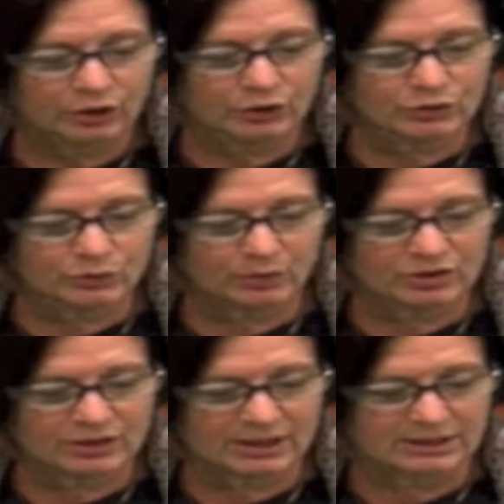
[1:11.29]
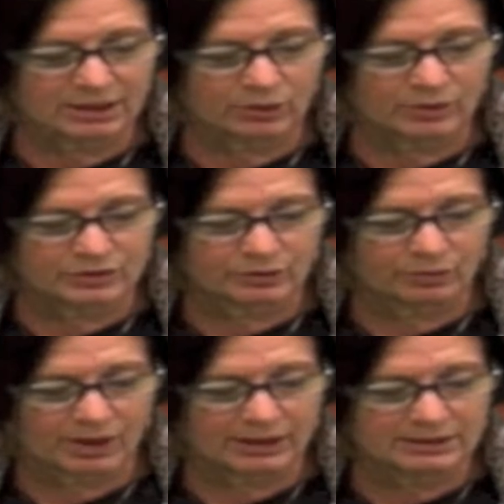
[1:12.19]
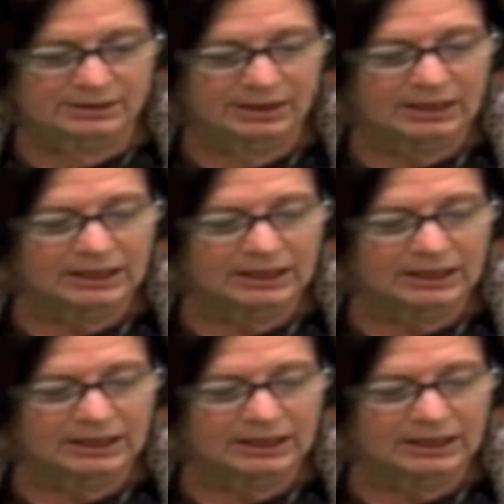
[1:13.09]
Goose wished that Duck wasn't right.